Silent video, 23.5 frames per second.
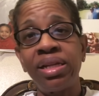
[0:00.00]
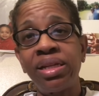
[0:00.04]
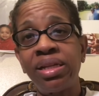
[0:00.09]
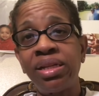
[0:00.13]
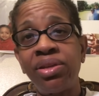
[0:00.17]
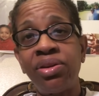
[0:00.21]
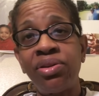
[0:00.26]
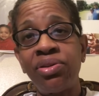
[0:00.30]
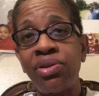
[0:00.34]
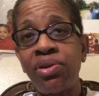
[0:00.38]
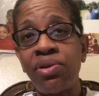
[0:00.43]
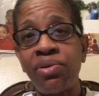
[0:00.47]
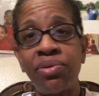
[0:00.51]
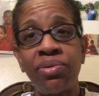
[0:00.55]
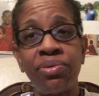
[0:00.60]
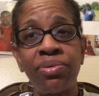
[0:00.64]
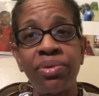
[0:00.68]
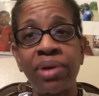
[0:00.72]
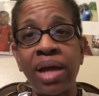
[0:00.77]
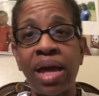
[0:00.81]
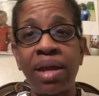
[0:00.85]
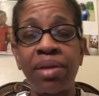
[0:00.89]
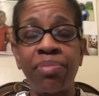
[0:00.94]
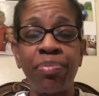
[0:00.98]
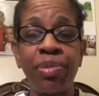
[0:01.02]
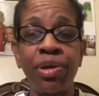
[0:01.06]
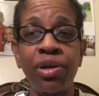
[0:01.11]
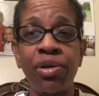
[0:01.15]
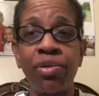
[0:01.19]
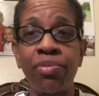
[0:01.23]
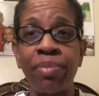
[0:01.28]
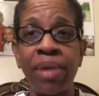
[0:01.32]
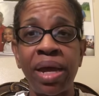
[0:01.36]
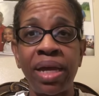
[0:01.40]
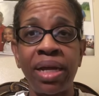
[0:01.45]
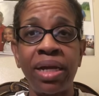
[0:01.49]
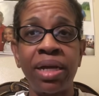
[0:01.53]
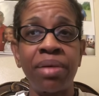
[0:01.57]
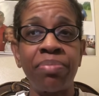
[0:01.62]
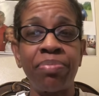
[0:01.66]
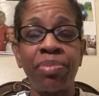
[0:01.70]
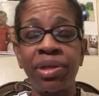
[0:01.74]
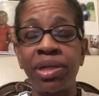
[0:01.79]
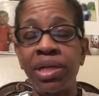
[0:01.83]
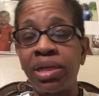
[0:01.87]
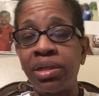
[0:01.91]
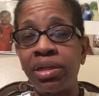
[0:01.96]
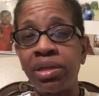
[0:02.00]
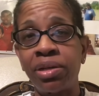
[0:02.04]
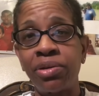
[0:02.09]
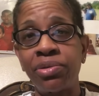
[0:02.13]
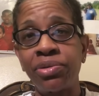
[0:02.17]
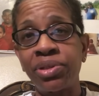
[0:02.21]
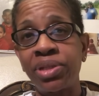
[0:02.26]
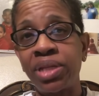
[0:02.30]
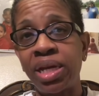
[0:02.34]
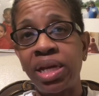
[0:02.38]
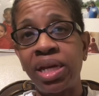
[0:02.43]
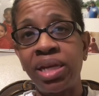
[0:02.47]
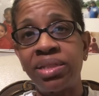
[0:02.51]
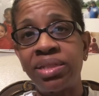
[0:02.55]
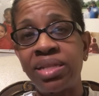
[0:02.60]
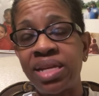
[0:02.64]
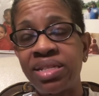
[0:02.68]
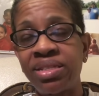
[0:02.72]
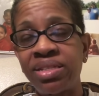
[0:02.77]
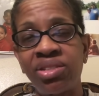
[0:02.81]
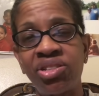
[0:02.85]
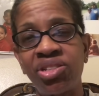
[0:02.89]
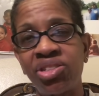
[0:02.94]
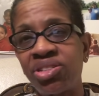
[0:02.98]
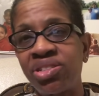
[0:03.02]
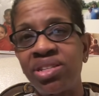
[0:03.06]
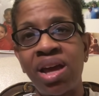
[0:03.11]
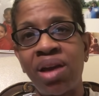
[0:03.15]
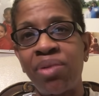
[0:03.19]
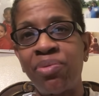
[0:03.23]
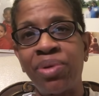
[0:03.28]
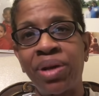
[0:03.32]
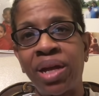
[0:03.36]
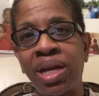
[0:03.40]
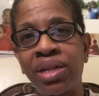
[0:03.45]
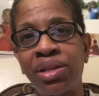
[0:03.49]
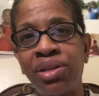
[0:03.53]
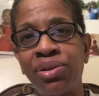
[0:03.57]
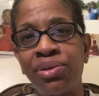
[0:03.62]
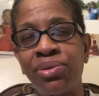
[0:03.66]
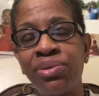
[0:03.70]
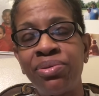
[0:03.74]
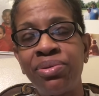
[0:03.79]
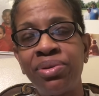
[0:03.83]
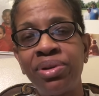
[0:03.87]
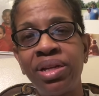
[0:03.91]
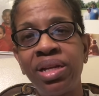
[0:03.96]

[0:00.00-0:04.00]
you know, how to put on makeup or none of those things. That's just not what I do.